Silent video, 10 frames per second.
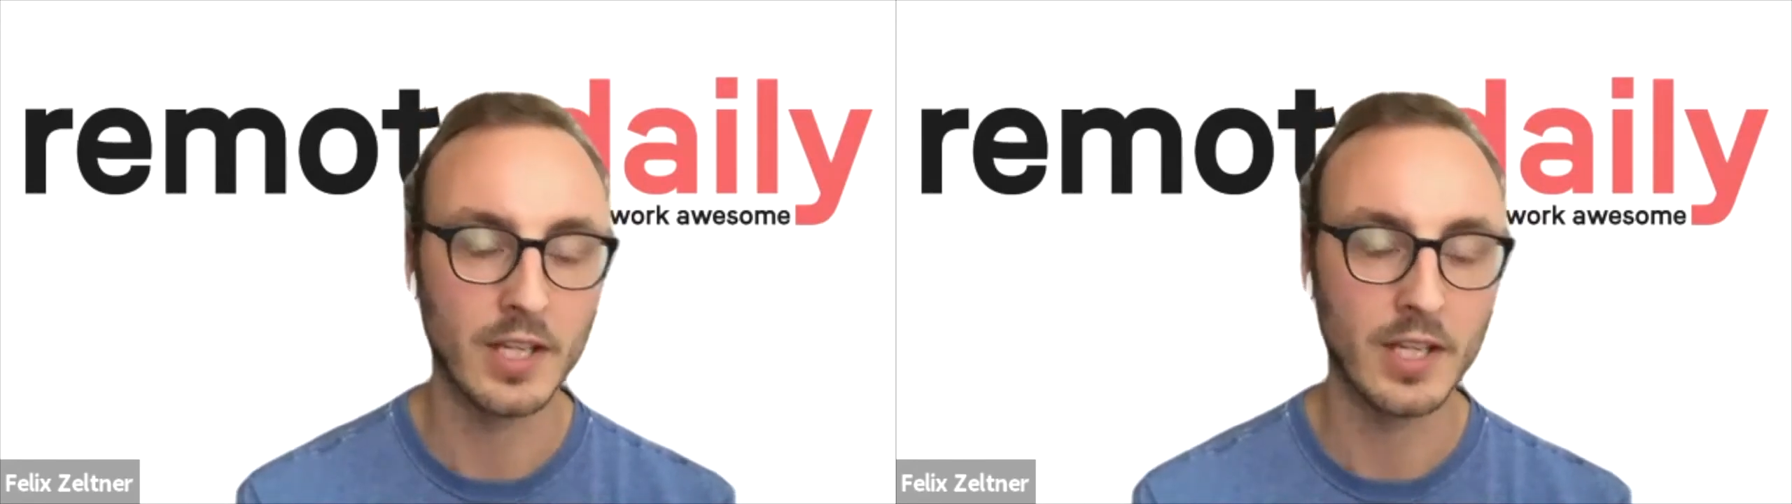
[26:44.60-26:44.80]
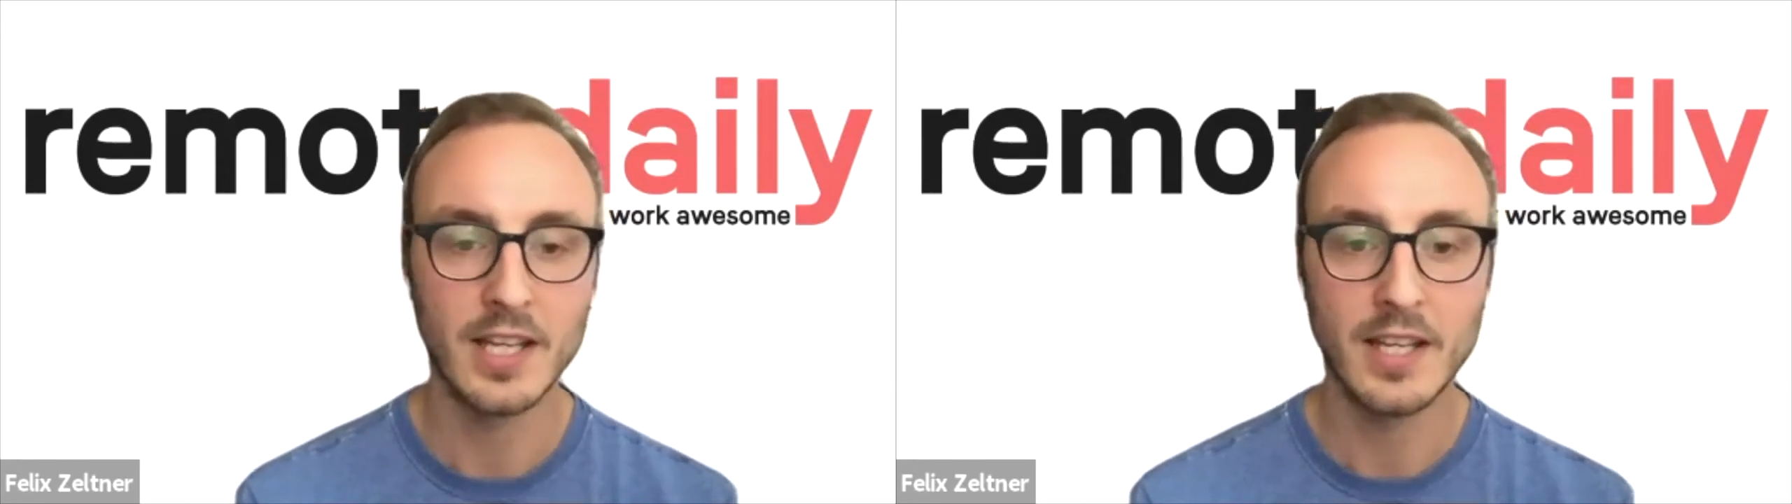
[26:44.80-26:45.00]

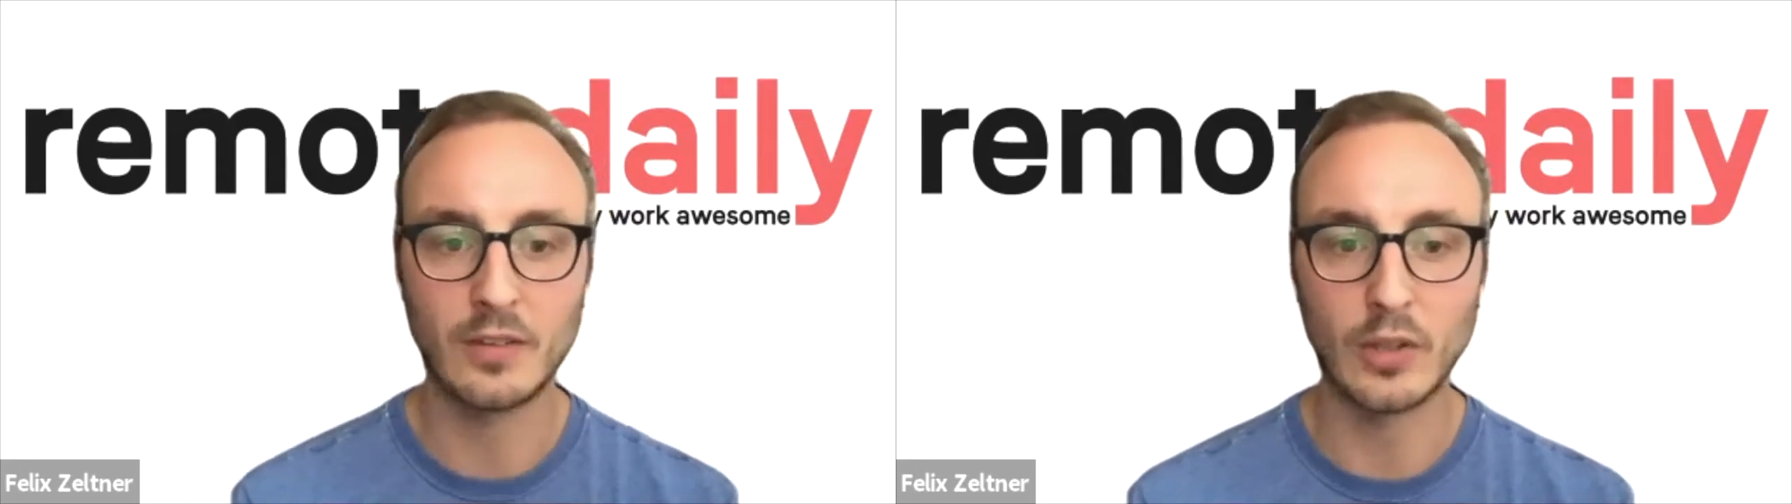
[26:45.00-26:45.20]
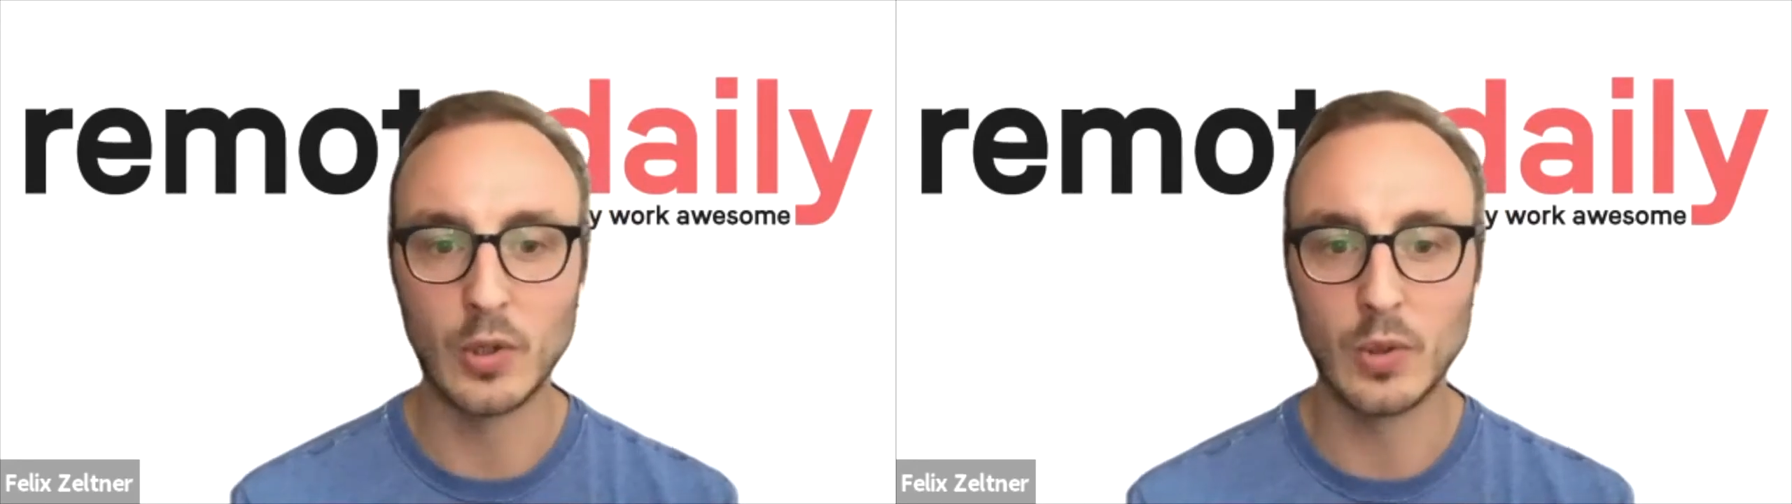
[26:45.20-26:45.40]

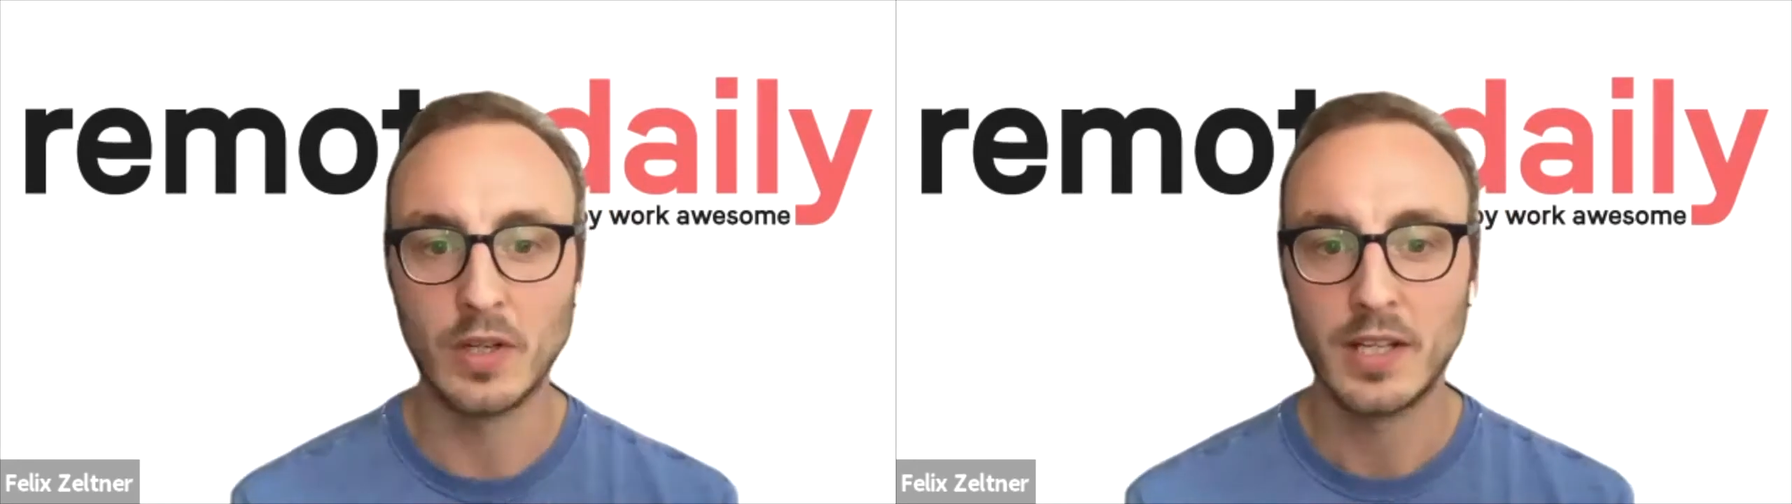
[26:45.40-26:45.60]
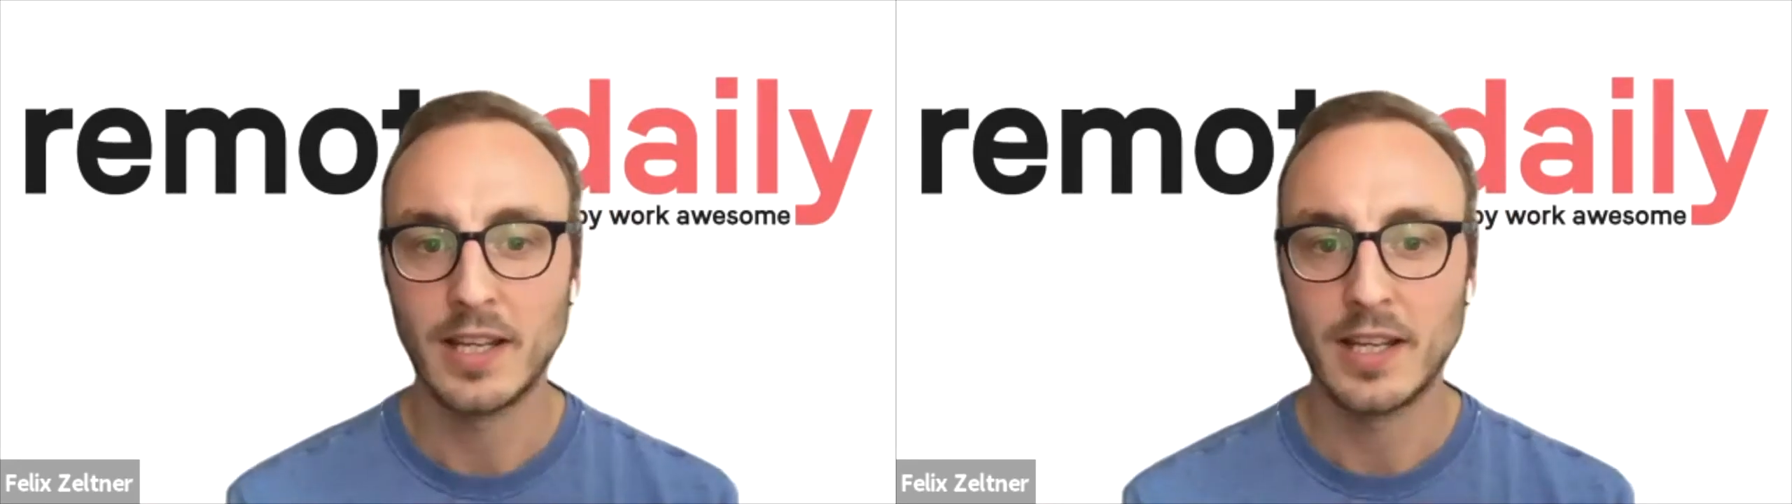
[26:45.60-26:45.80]
So
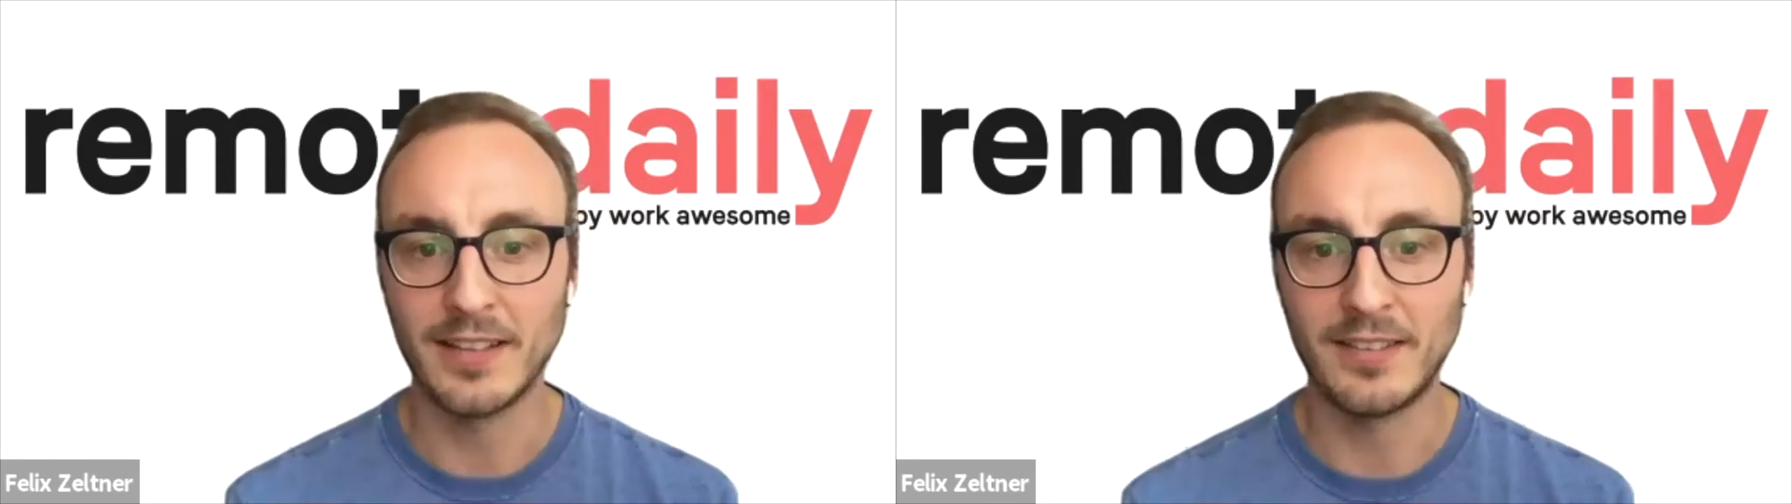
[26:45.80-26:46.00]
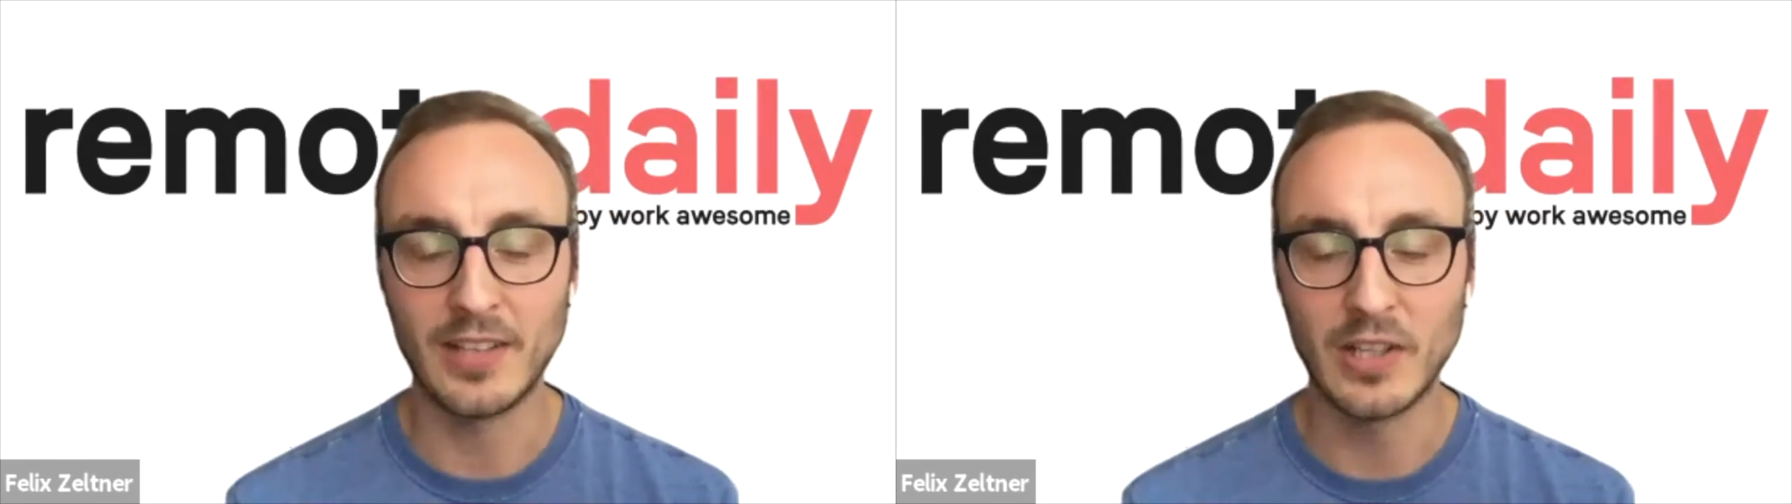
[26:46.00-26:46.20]

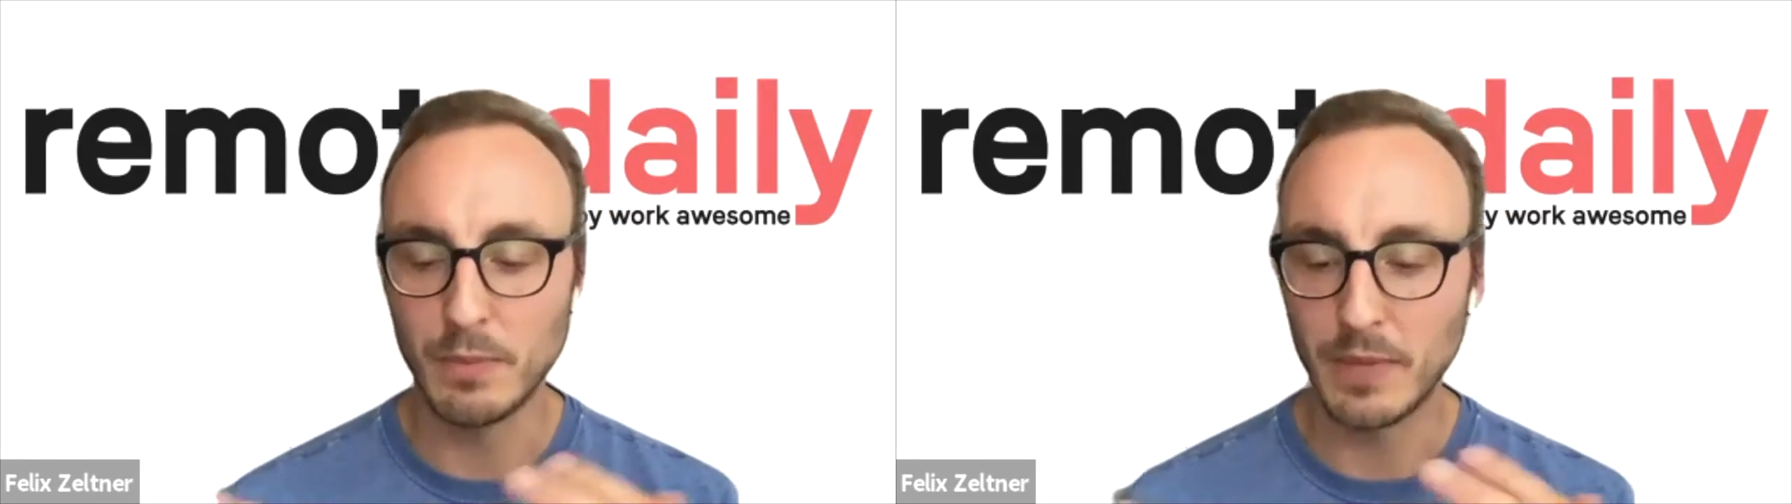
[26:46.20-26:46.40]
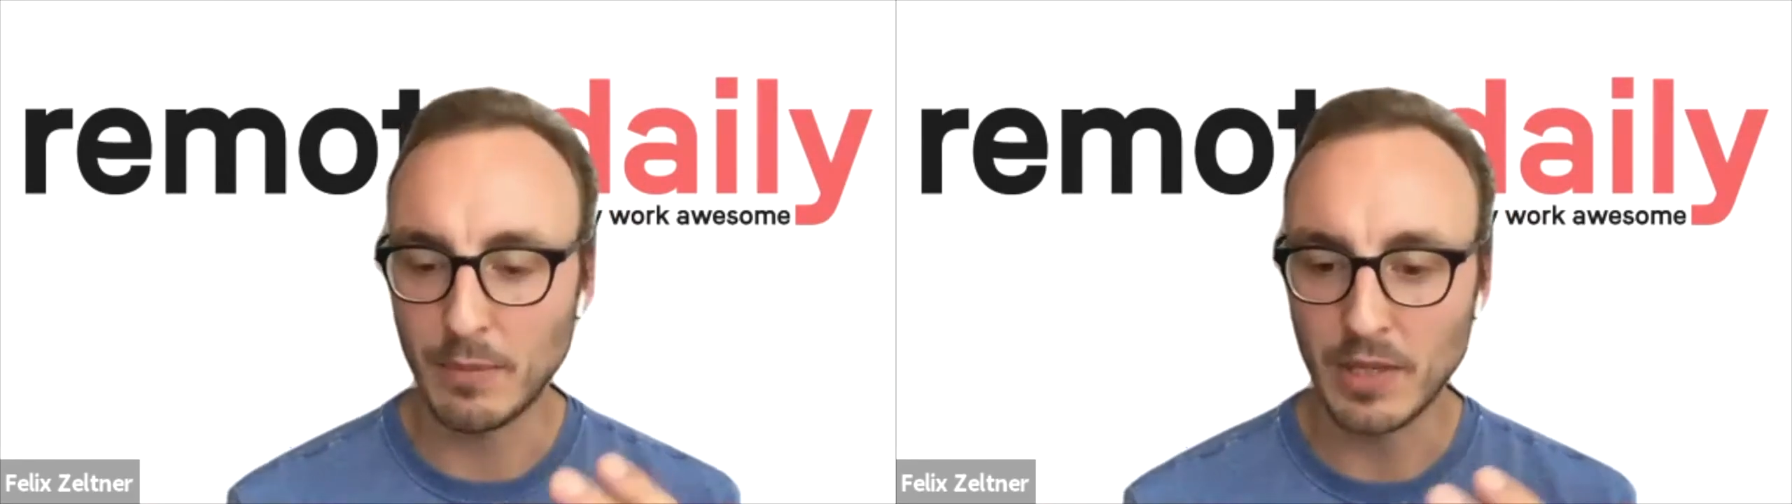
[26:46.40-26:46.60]
is there
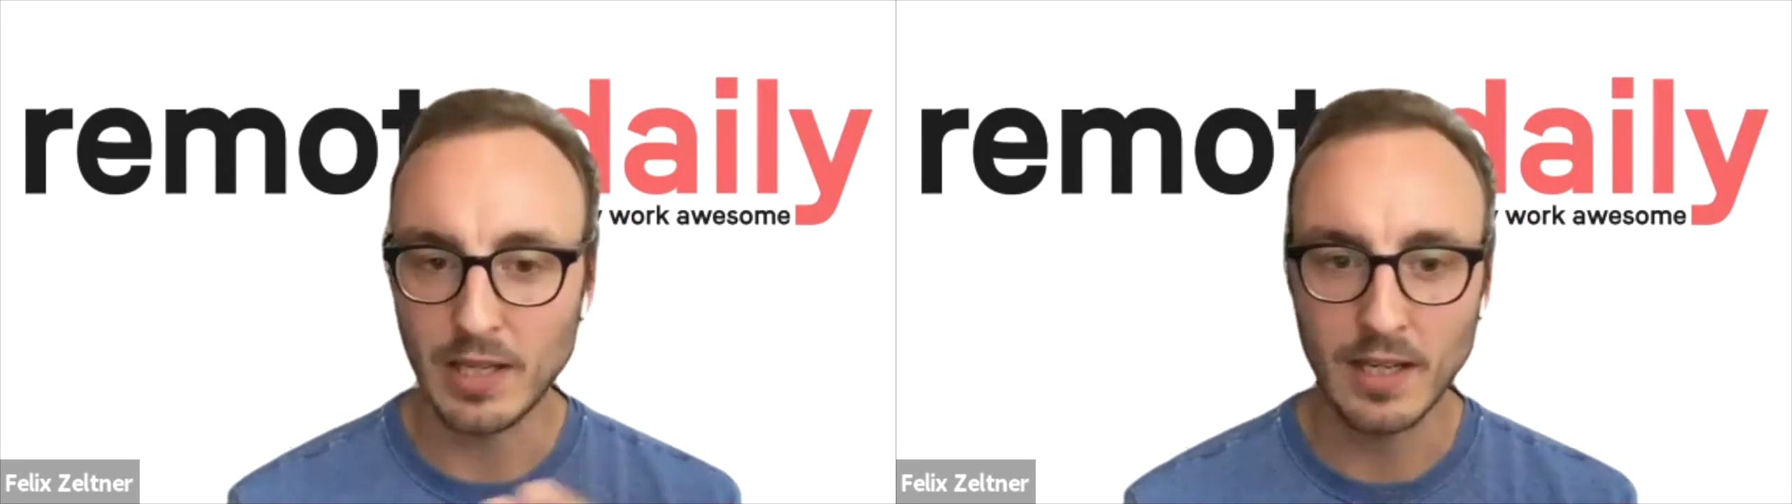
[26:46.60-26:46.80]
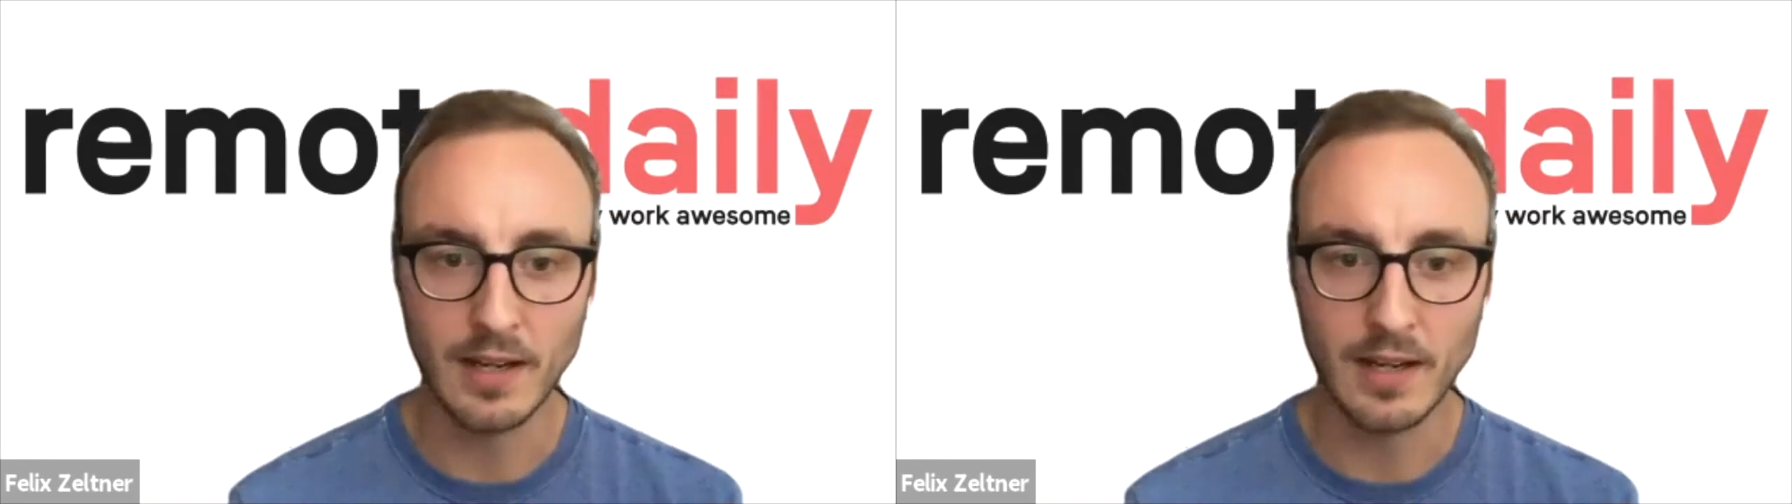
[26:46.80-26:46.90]
maybe,